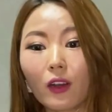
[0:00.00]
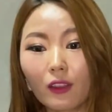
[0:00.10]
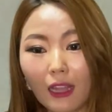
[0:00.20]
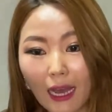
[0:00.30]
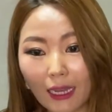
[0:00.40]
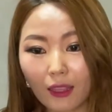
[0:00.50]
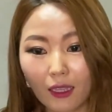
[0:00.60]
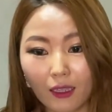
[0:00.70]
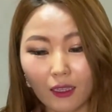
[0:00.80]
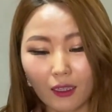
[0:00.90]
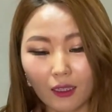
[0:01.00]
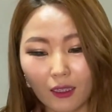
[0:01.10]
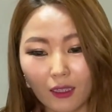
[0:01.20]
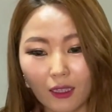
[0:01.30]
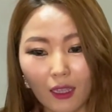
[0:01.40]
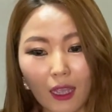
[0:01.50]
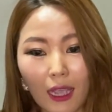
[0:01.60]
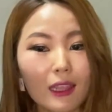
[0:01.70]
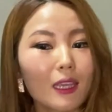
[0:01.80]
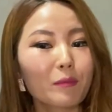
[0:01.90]
a lot
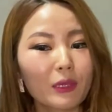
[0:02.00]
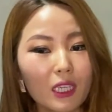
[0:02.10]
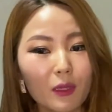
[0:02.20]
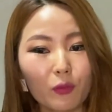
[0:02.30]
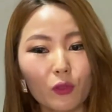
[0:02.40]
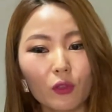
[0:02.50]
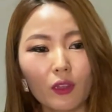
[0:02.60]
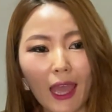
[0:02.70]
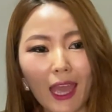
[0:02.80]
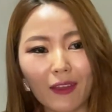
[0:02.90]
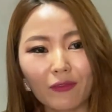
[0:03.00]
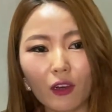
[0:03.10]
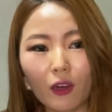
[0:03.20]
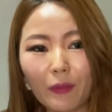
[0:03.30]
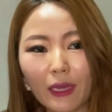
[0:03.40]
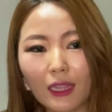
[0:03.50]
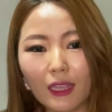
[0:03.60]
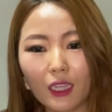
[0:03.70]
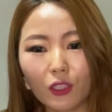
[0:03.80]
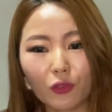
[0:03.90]
and then people have
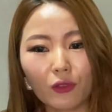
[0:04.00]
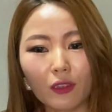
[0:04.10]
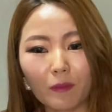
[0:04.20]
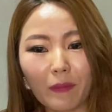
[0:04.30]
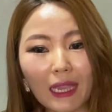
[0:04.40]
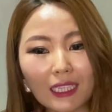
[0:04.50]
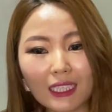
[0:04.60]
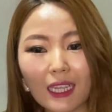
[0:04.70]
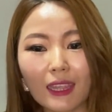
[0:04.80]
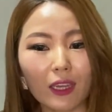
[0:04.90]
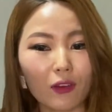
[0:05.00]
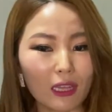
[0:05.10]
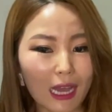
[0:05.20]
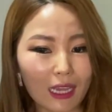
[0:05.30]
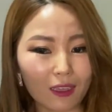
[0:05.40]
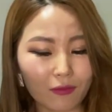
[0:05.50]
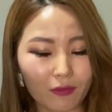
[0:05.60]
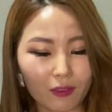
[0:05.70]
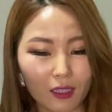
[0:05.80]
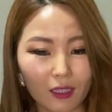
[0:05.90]
ability to maintain their life.
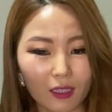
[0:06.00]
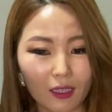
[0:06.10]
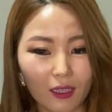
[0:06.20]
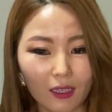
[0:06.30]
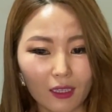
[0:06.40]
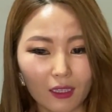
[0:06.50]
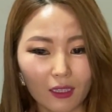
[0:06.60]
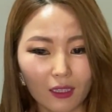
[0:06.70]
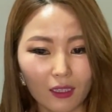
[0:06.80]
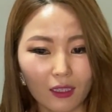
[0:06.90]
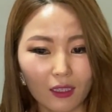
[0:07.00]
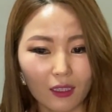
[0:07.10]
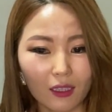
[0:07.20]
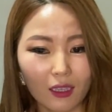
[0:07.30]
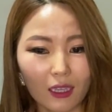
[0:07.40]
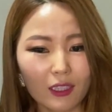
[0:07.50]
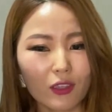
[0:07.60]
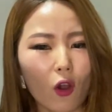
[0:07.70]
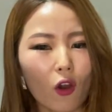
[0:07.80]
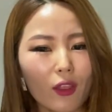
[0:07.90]

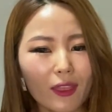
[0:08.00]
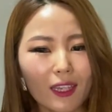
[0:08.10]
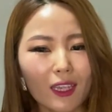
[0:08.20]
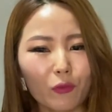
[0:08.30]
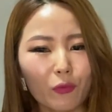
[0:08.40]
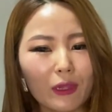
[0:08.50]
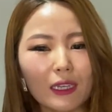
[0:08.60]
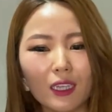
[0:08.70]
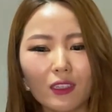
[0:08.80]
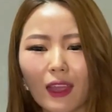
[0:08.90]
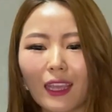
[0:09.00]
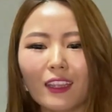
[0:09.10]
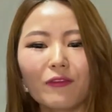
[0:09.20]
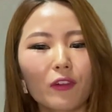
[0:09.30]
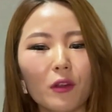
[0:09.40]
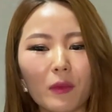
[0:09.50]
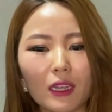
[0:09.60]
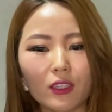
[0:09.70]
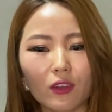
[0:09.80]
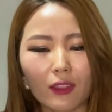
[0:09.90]
Because only we need the
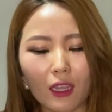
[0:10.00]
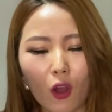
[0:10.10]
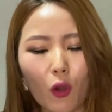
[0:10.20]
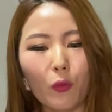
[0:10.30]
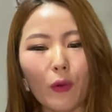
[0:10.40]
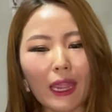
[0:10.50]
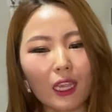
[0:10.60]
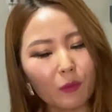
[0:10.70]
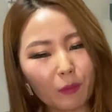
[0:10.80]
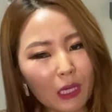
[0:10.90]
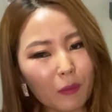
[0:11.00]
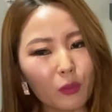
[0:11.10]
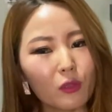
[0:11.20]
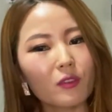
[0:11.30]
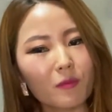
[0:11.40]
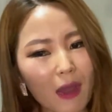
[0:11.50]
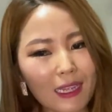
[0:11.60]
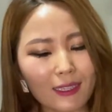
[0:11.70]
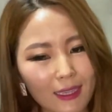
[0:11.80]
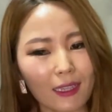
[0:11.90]
information that awake people's
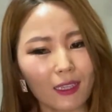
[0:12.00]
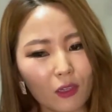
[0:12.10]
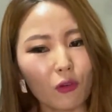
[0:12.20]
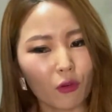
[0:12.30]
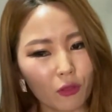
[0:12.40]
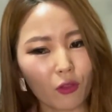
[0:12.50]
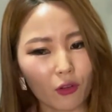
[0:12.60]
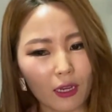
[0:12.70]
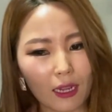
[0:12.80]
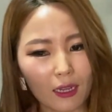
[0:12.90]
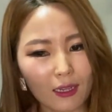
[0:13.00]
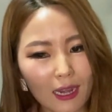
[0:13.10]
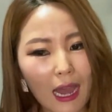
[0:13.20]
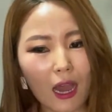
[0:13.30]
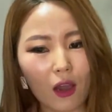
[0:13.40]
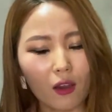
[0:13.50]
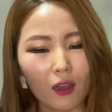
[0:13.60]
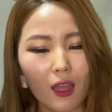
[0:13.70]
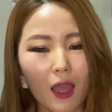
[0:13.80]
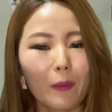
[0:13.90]
mindset in North Korea now.
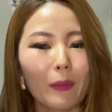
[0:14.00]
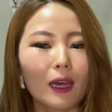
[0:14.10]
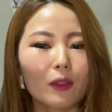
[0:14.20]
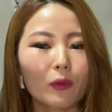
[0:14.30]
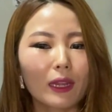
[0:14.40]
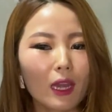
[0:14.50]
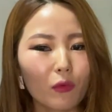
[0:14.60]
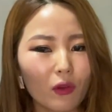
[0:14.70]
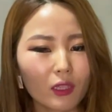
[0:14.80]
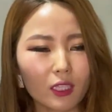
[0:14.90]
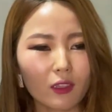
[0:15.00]
But when I watch